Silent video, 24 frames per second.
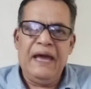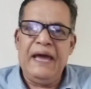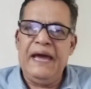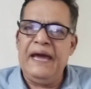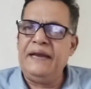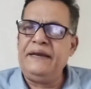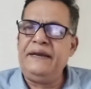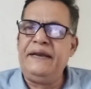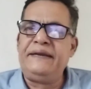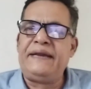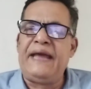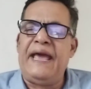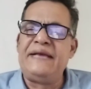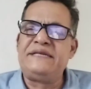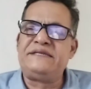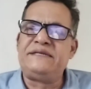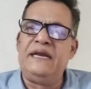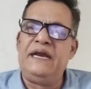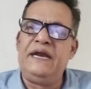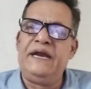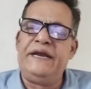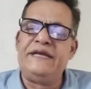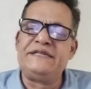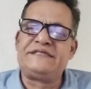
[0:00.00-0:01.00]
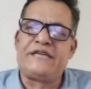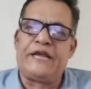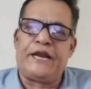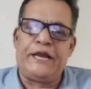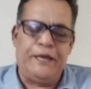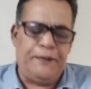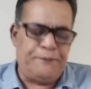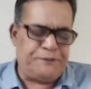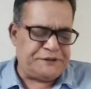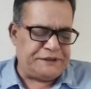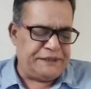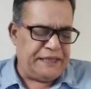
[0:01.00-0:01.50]
And it actually
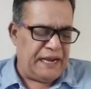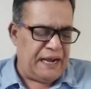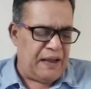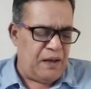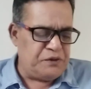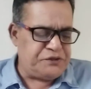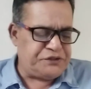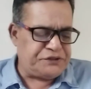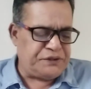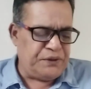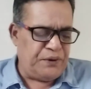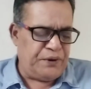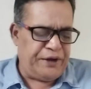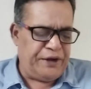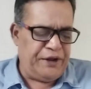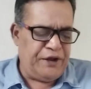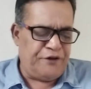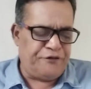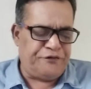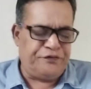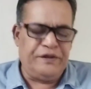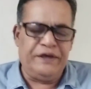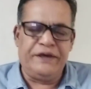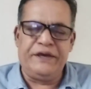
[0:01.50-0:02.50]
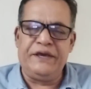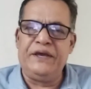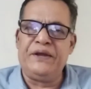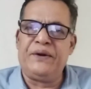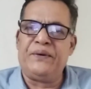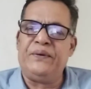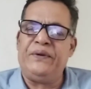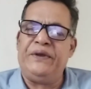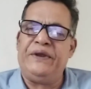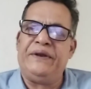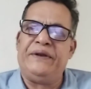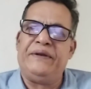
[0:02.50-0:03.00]
describes the love story of the
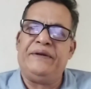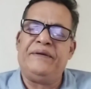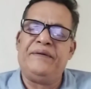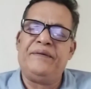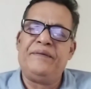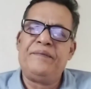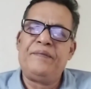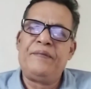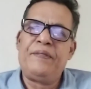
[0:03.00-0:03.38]
heroine.